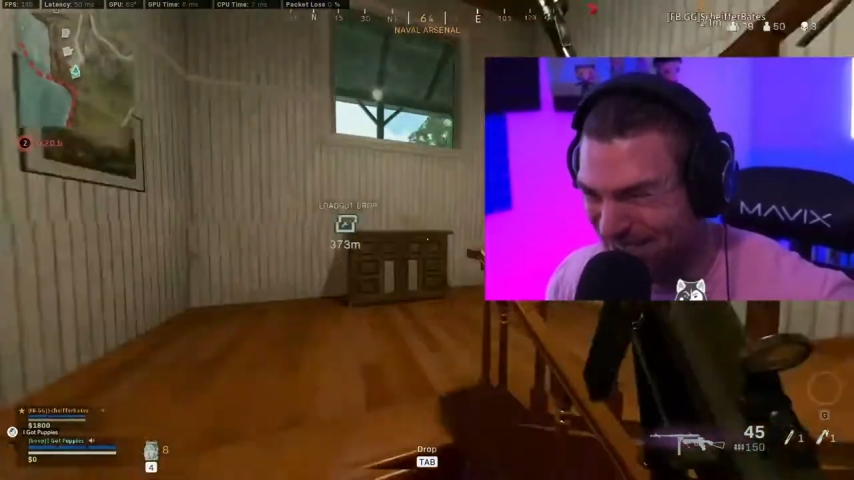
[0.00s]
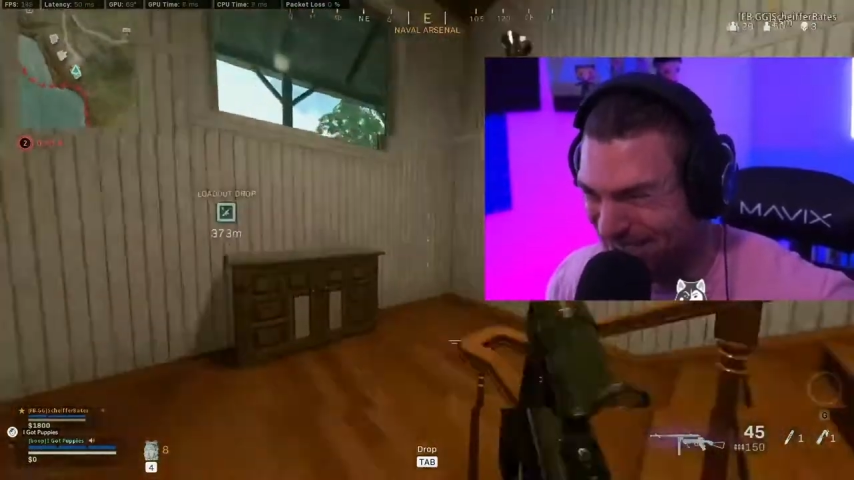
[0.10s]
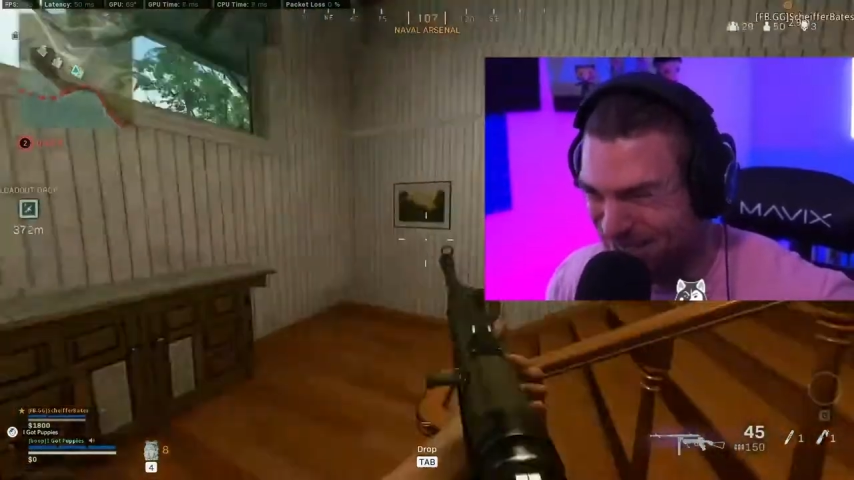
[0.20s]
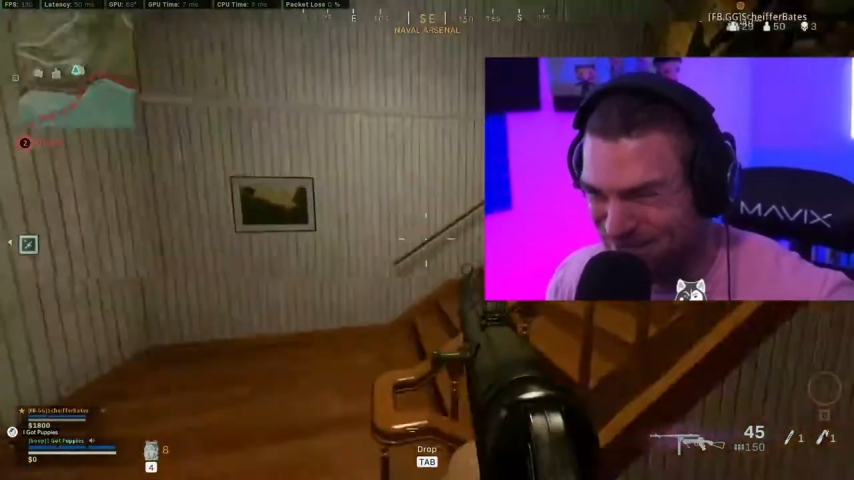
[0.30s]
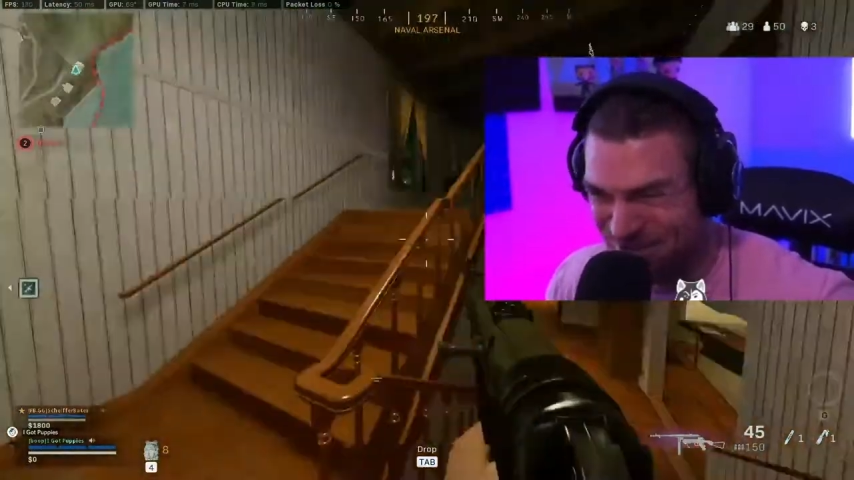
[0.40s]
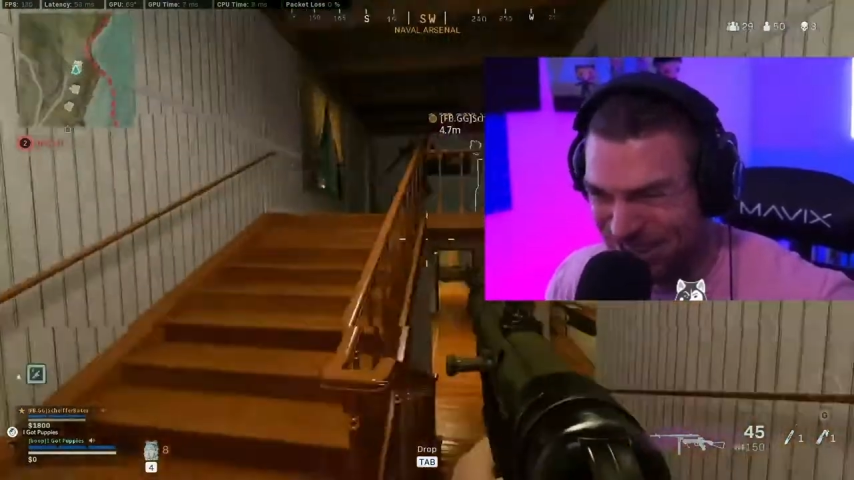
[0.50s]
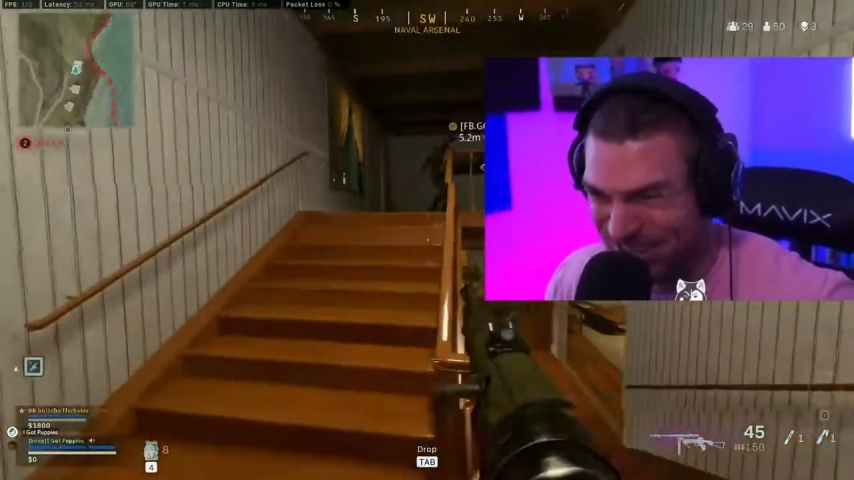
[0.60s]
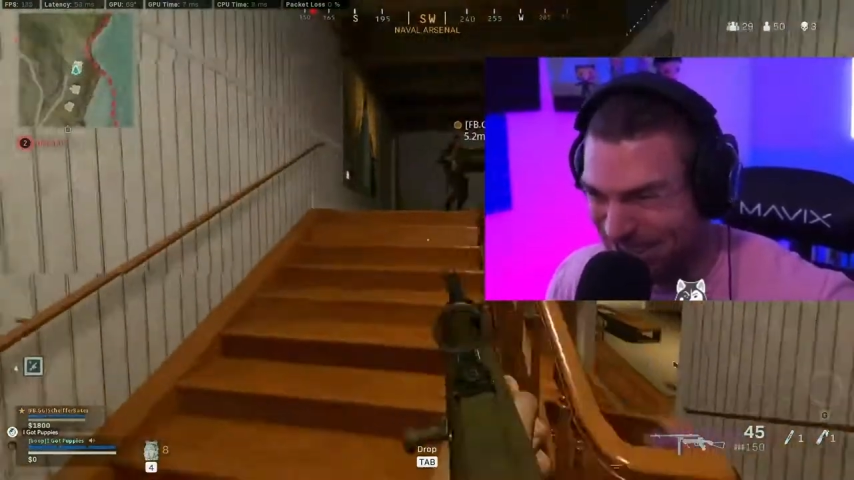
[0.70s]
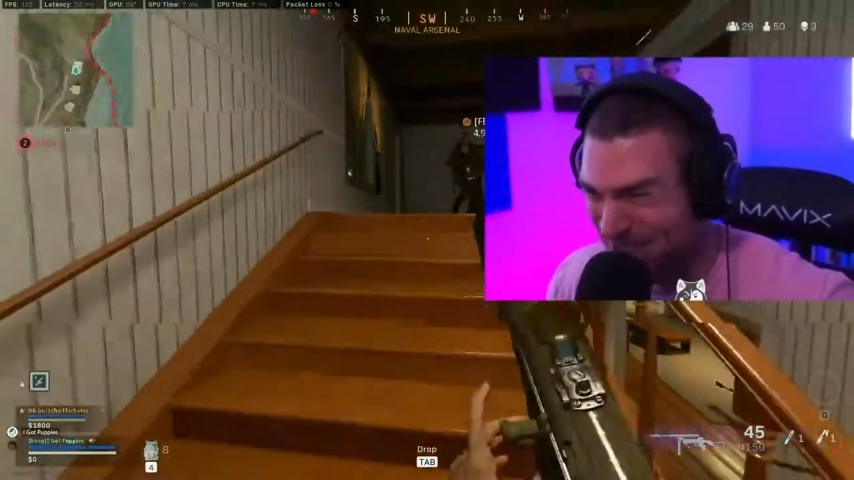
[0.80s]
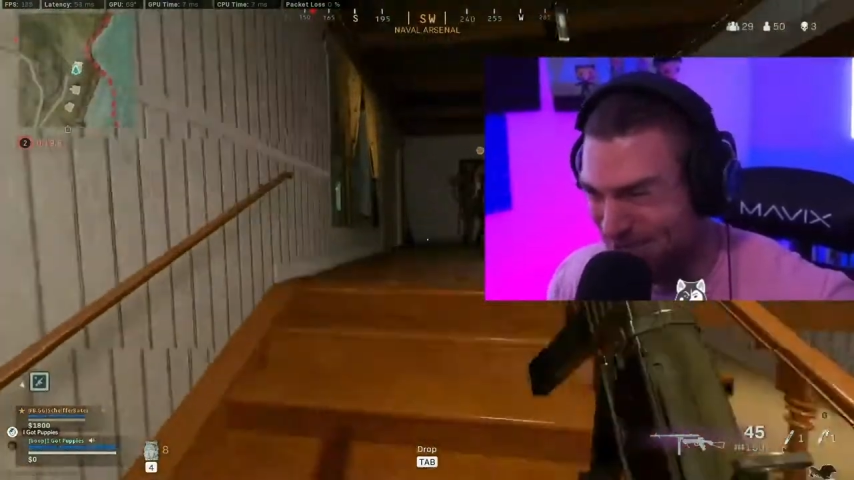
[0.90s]
something
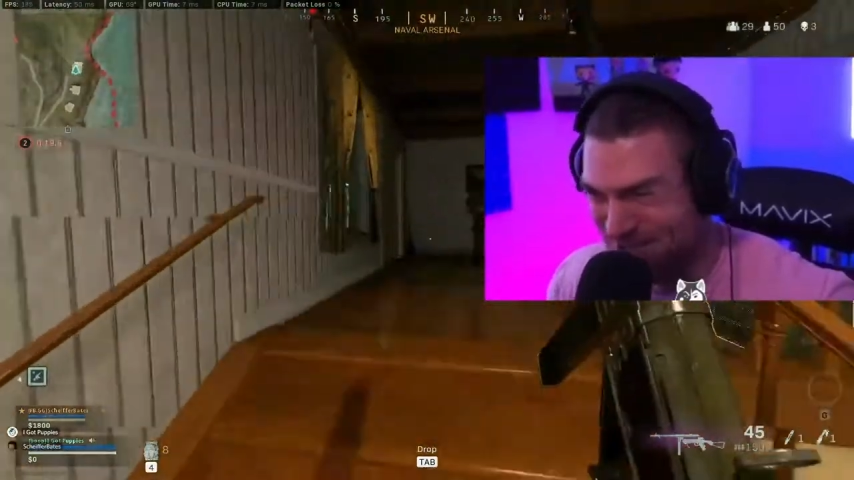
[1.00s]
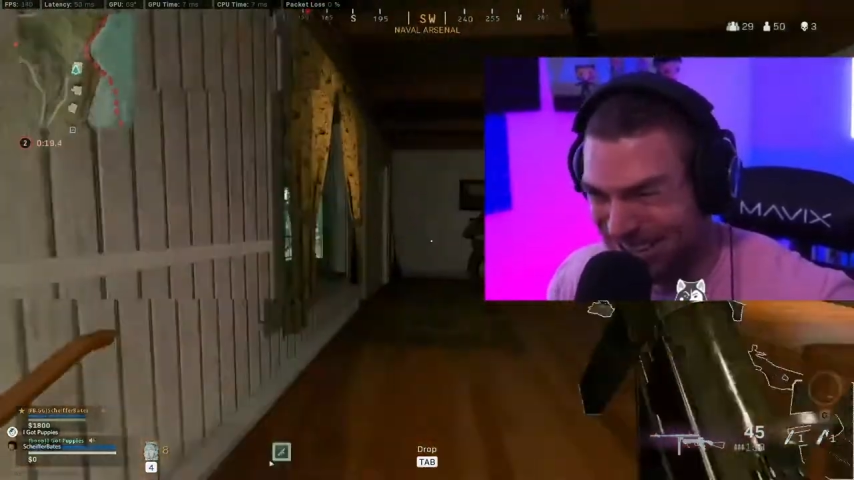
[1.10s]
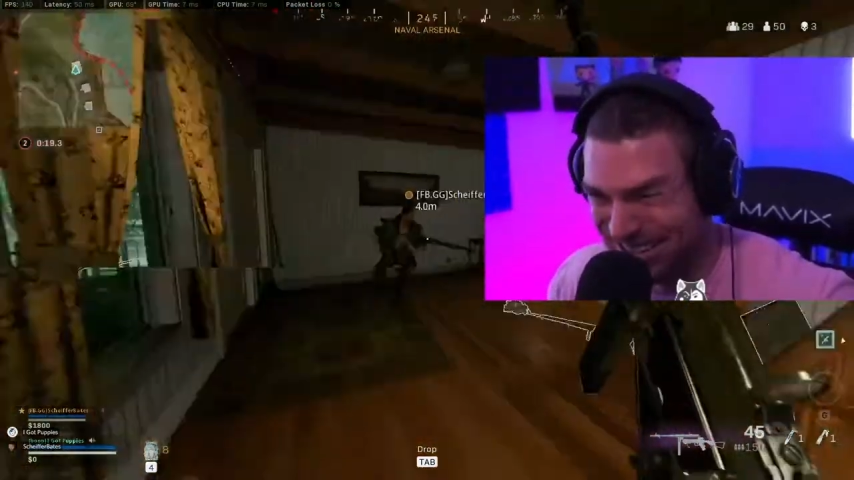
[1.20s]
fucked up's about